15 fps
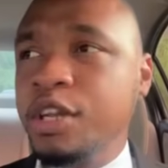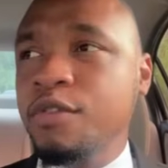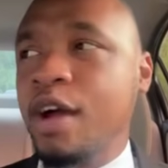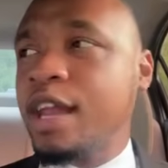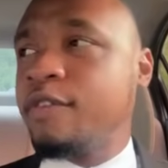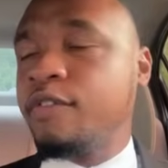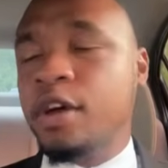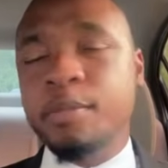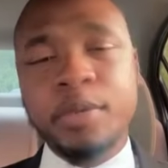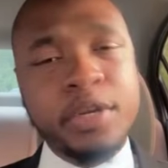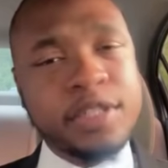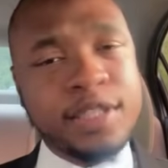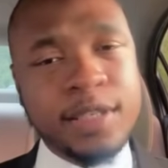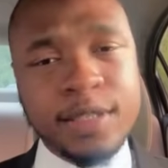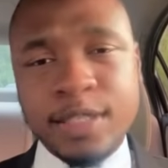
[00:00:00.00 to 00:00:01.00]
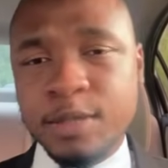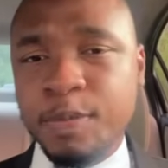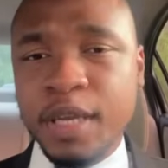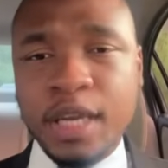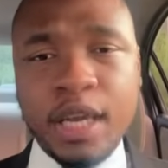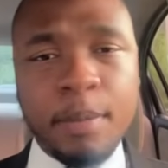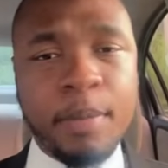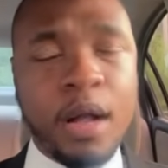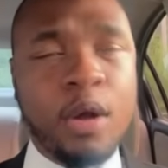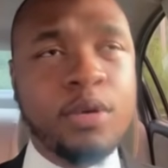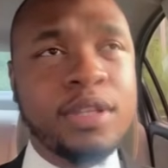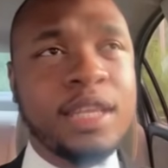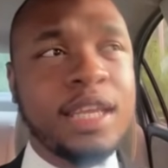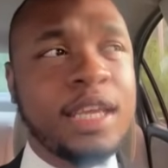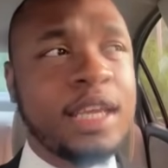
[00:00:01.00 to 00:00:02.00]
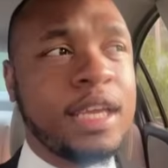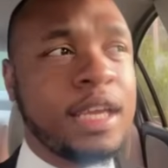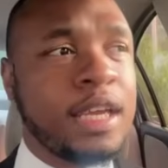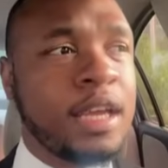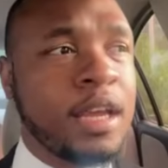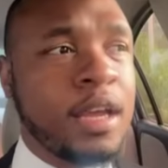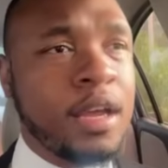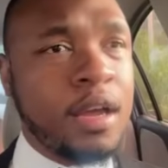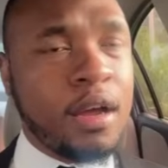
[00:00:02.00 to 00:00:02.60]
the relevant persons speak about the